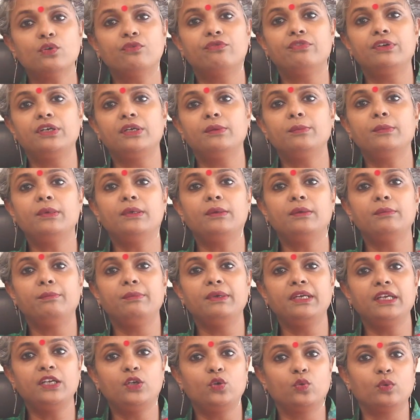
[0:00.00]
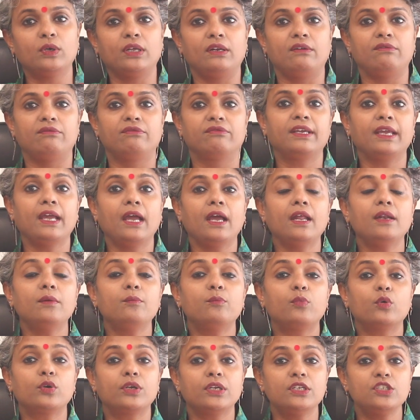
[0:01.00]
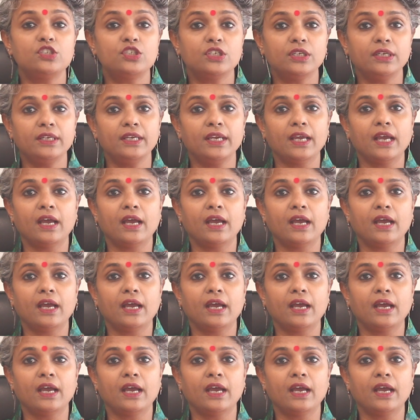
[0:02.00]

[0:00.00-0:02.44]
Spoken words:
of vitamin B12 can potentially